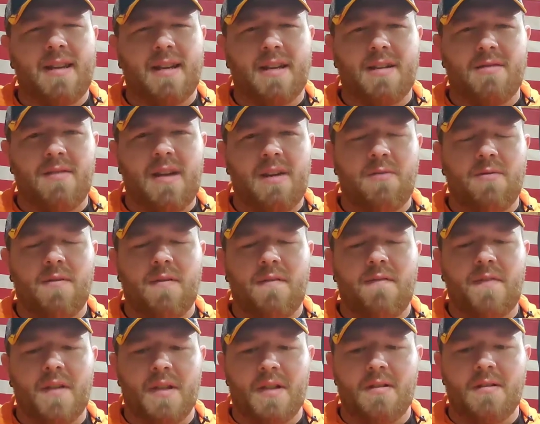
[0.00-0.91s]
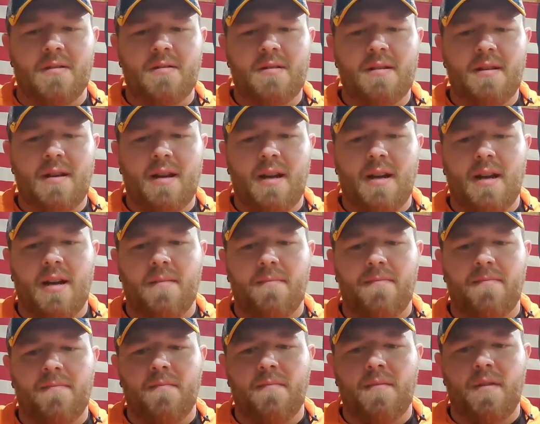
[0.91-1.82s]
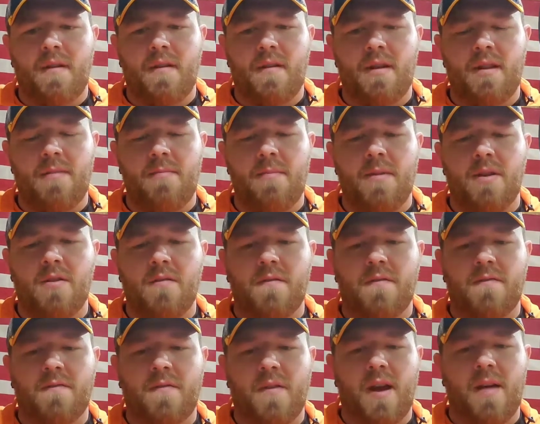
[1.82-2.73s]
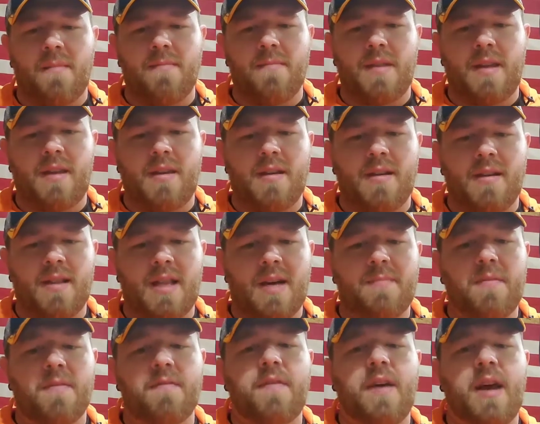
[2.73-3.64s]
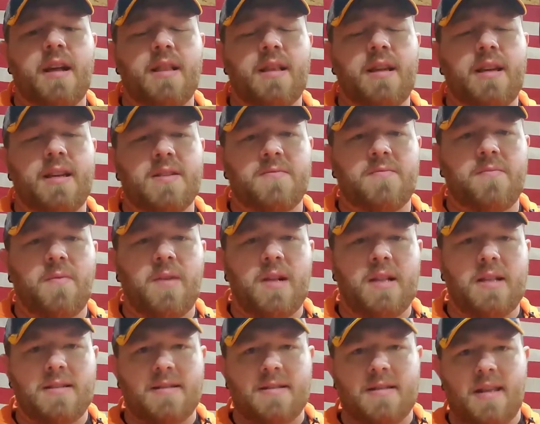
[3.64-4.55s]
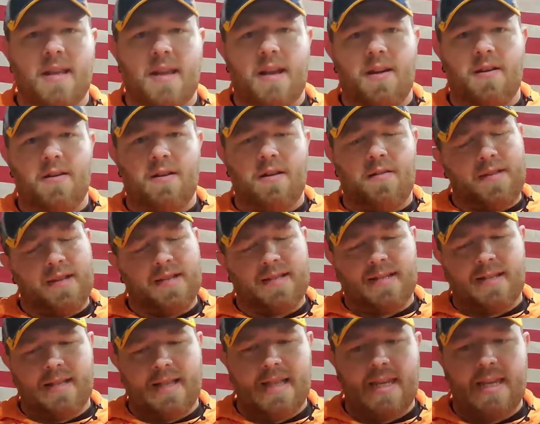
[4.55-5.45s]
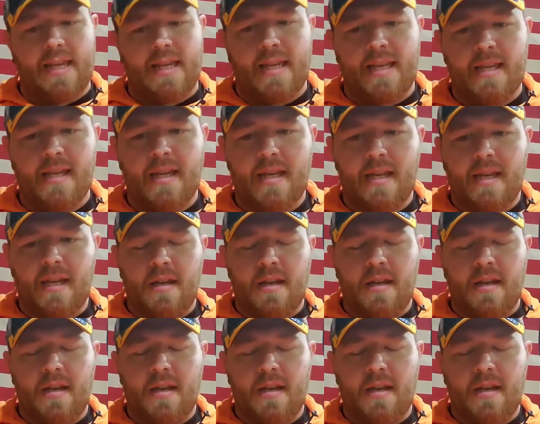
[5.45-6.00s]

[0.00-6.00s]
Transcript: Nicaraguan filler in the middle from the Jalapa Valley as well as the area of Esteli.